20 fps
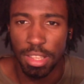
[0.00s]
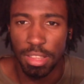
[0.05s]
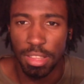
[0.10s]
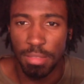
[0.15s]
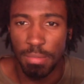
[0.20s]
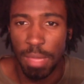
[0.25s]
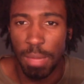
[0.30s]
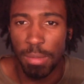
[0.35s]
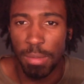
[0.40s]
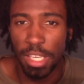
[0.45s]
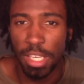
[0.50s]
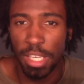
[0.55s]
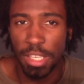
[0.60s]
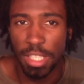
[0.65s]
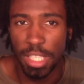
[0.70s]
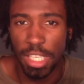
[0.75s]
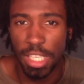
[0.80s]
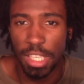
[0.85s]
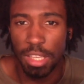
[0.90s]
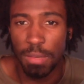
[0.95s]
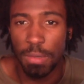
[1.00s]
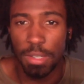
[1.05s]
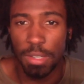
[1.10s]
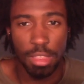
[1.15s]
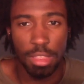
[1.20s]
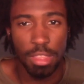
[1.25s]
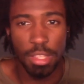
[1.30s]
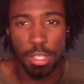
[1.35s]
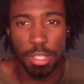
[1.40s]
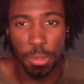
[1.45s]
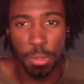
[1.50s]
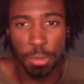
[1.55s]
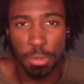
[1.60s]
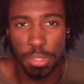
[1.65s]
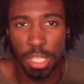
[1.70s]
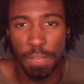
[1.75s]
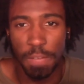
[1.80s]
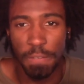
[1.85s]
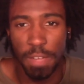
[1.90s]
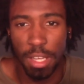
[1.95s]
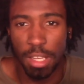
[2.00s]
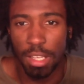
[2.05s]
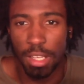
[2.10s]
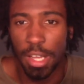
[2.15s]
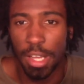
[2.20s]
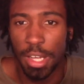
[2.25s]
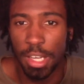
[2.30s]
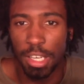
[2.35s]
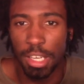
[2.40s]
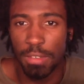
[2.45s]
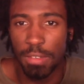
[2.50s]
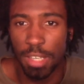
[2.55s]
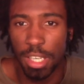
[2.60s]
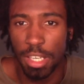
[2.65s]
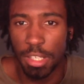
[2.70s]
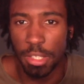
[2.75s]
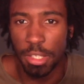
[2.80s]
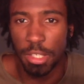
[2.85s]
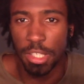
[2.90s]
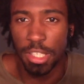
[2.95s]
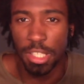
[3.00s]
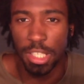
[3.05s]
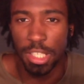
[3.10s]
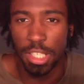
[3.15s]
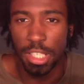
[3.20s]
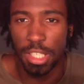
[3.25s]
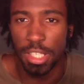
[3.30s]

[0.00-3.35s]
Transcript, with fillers: maybe either with tools he found lying around or